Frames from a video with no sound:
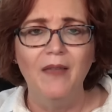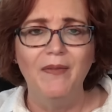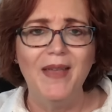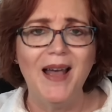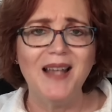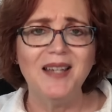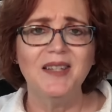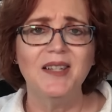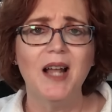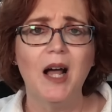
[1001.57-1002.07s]

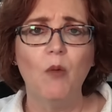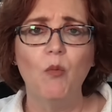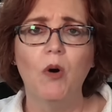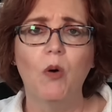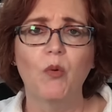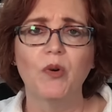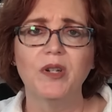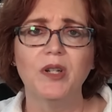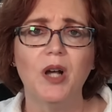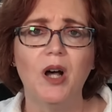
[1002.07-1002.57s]
That's not
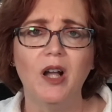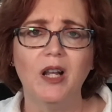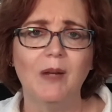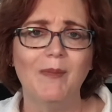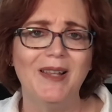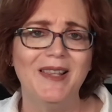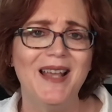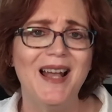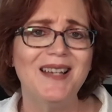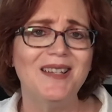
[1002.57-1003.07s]
what we're talking
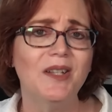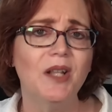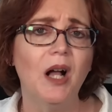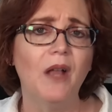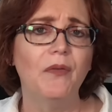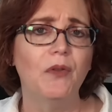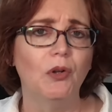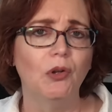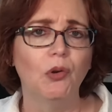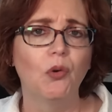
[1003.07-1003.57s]
about. That's
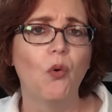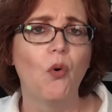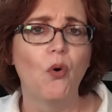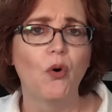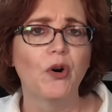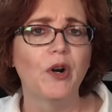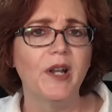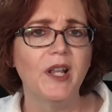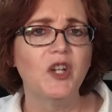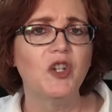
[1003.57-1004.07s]
not not the
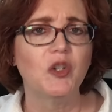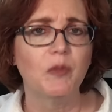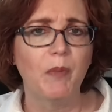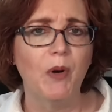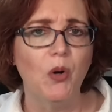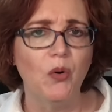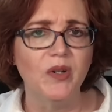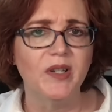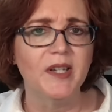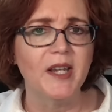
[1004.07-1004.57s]
Lord
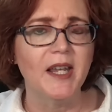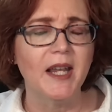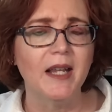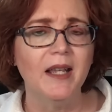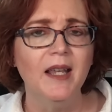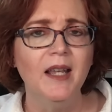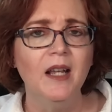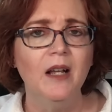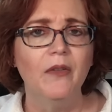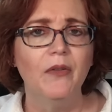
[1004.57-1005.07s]
exposing.